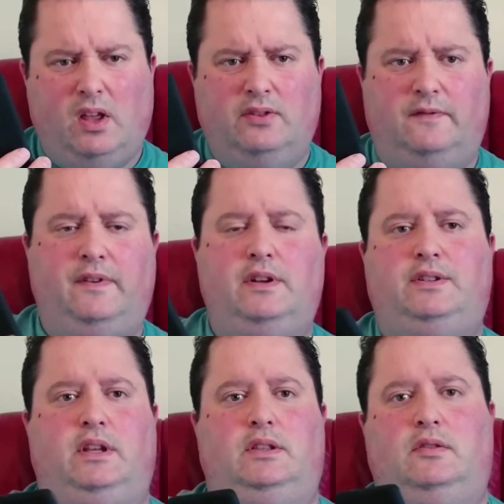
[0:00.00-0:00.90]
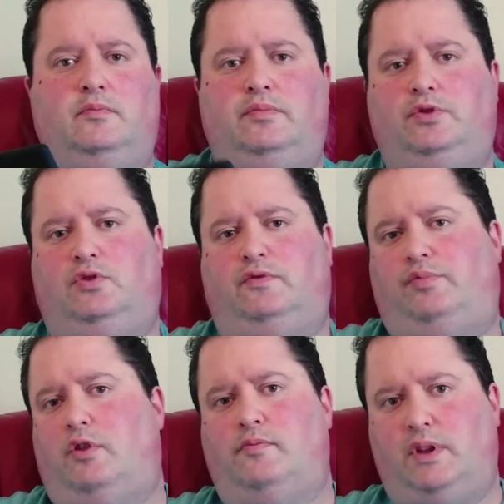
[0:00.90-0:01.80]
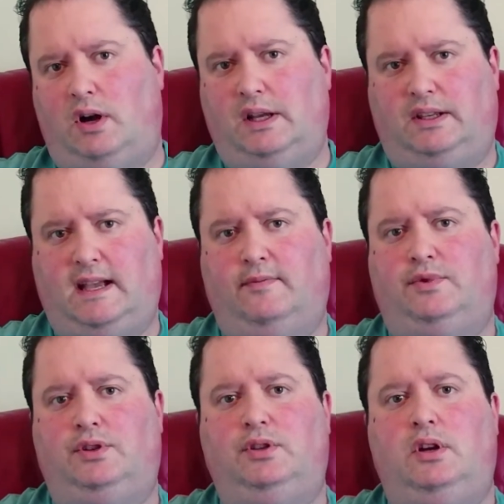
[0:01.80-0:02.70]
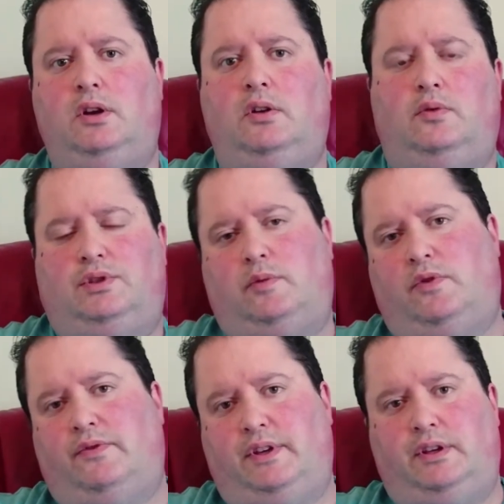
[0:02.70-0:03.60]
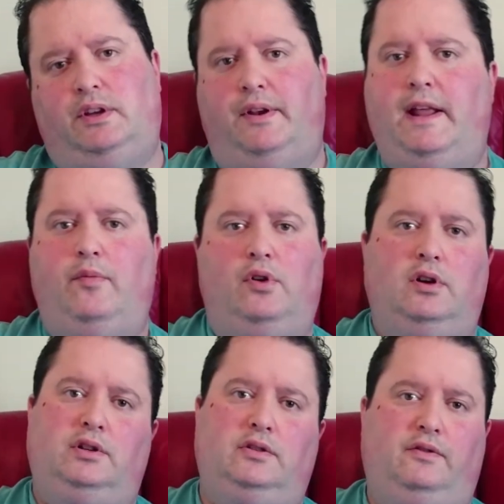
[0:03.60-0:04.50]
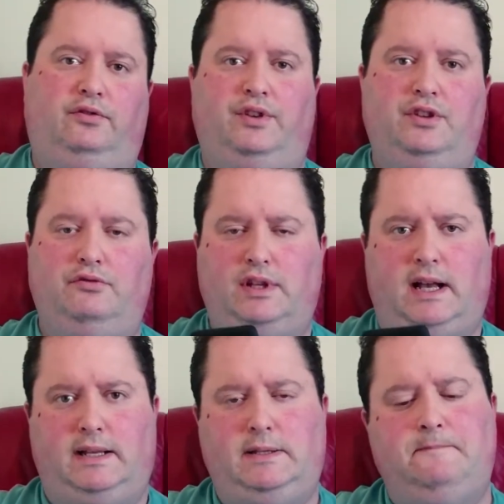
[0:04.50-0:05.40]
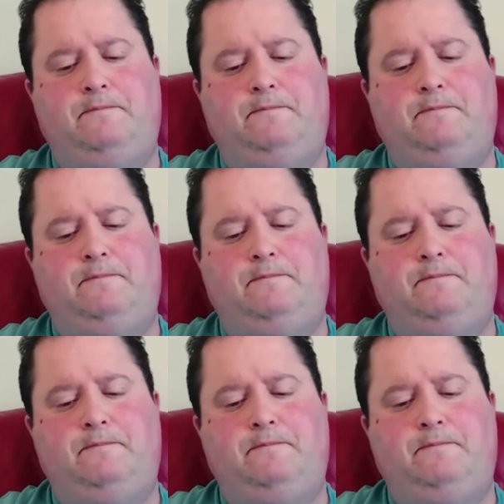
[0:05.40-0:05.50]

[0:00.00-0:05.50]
The first sort of problem that I encountered was I'm on the network 3 UK,